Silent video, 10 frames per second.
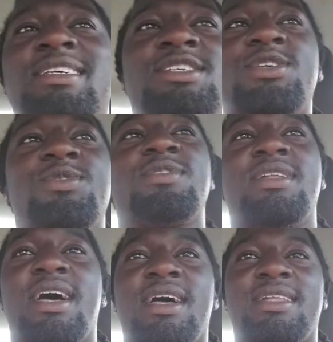shoes
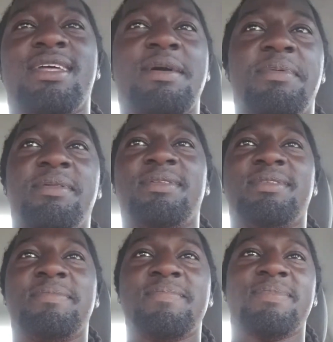that I've
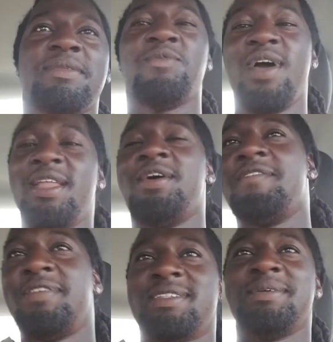been waiting
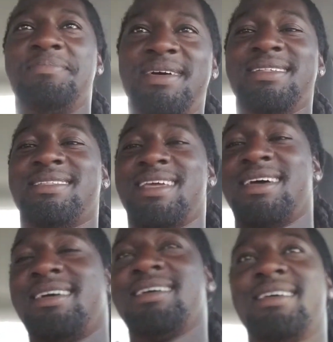on for some months now.